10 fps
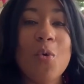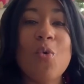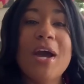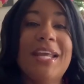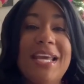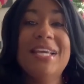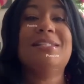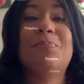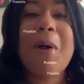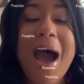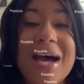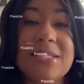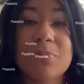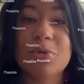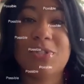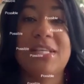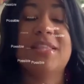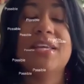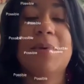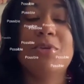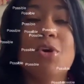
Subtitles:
what is possible to them.